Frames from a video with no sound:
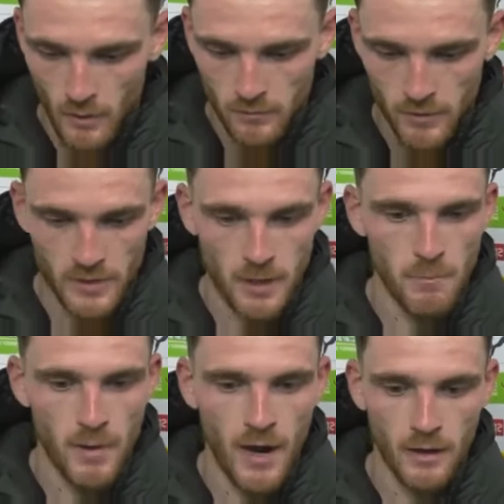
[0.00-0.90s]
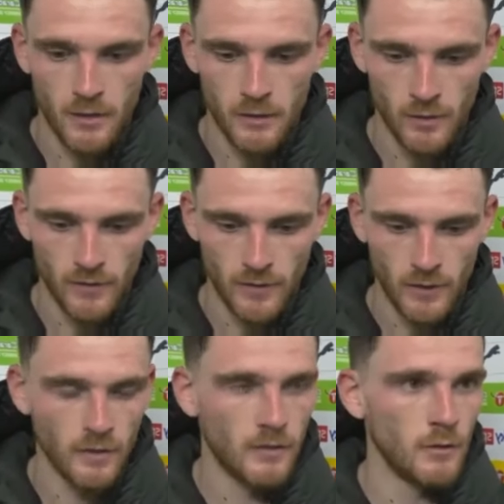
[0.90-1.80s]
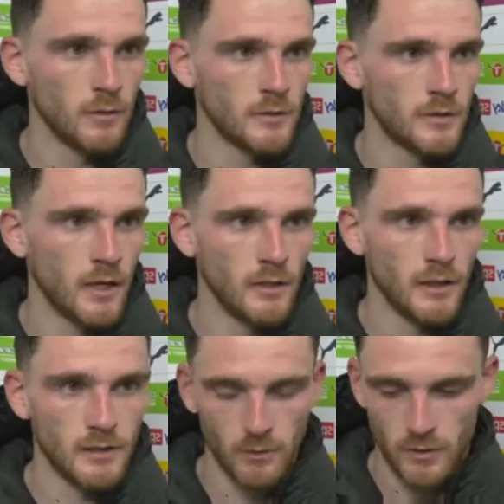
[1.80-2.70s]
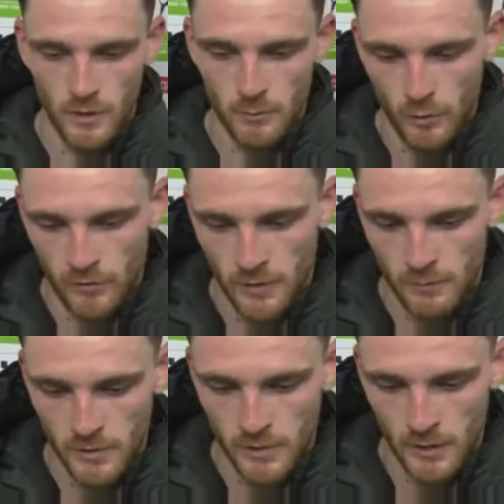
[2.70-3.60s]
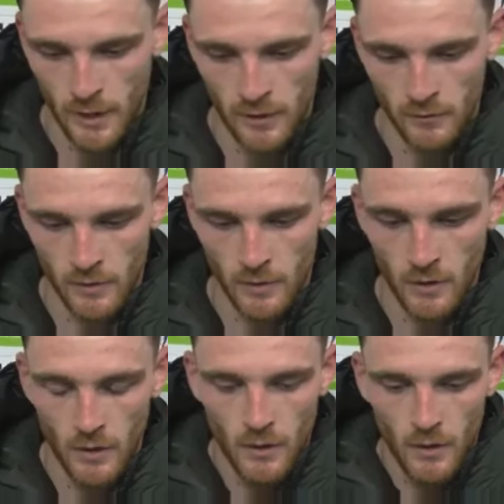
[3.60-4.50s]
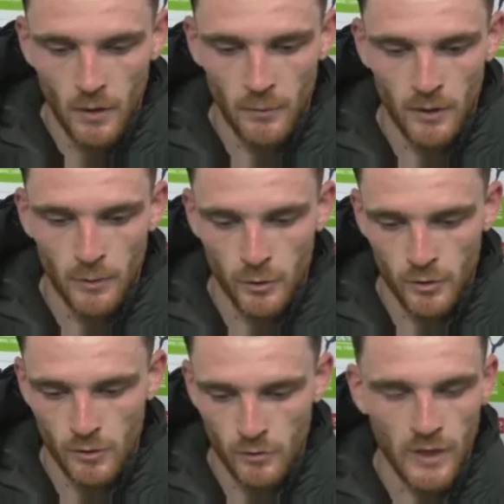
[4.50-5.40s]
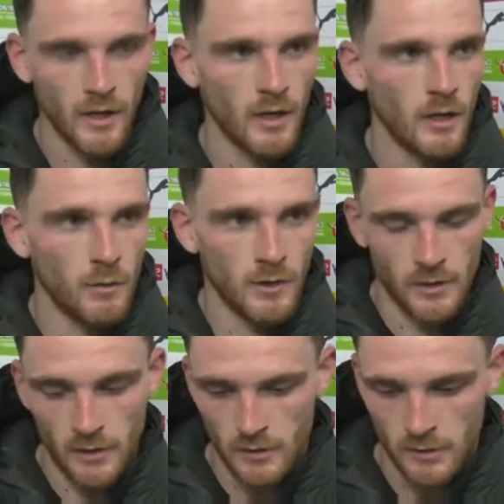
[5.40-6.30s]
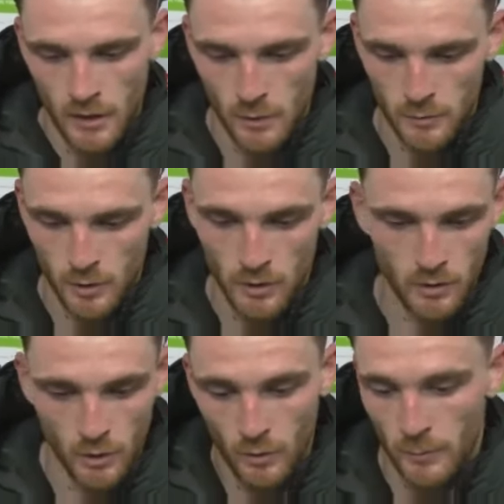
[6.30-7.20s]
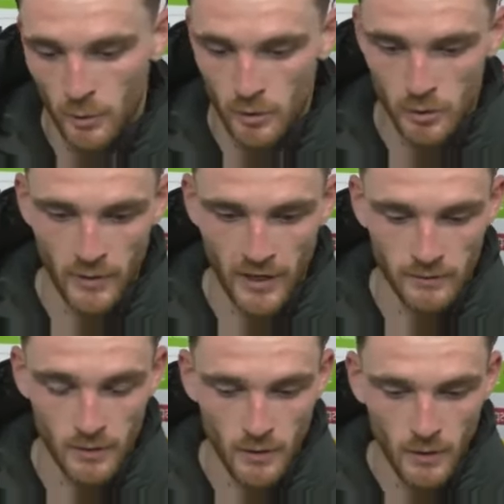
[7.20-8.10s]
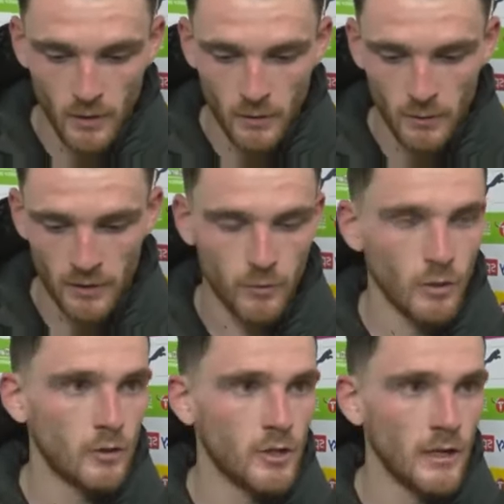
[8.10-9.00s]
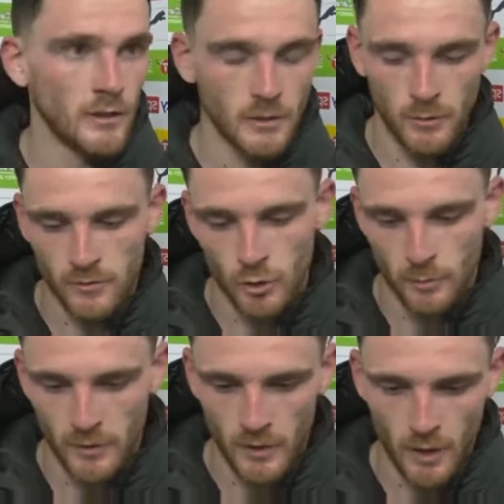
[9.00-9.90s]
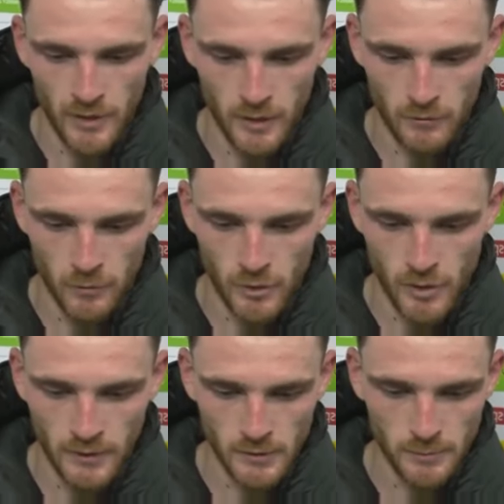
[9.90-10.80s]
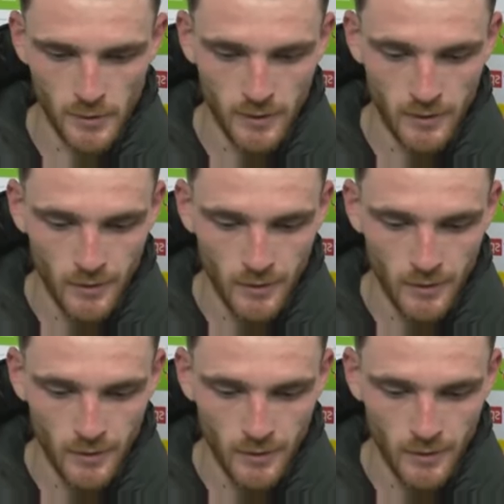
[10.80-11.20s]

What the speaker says: First game back, you know, I think you could tell there was tied legs out there in both teams near the end, and when you're pushing to try and get an equaliser, that doesn't help. So, look, we pushed, we had a few good chances, we obviously opened up, they had a few chances, but,